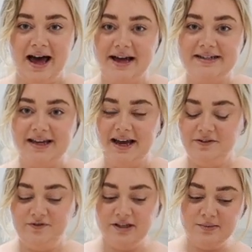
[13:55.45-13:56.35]
And yeah,
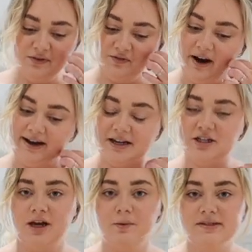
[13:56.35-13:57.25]
it fits me fine
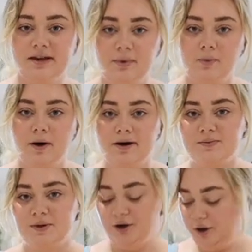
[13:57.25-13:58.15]
actually. I was a little bit
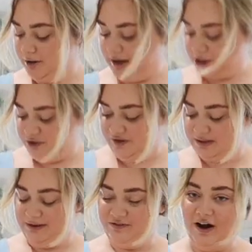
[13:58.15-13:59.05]
worried, but no, it actually
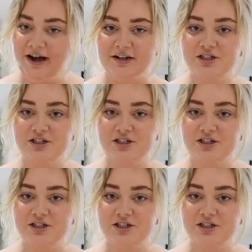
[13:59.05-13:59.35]
fits me fine.